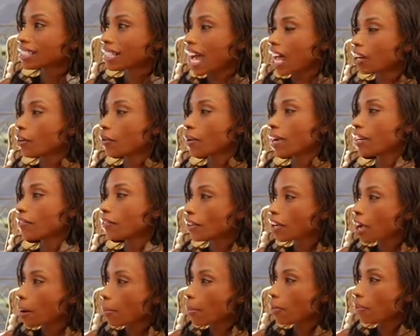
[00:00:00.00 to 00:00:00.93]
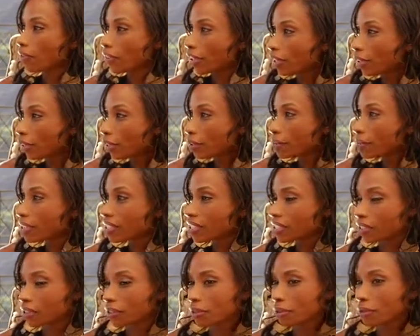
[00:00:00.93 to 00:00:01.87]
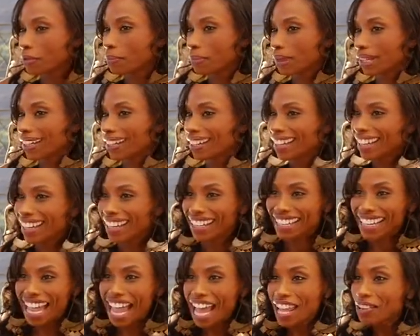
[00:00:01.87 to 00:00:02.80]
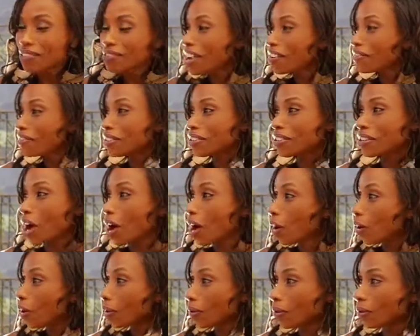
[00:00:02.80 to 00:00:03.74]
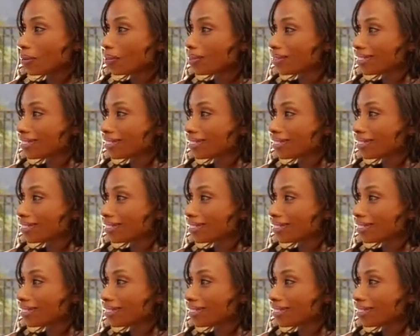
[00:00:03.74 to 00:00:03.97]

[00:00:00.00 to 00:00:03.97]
got her ready for a couple films too, but yeah, you never know.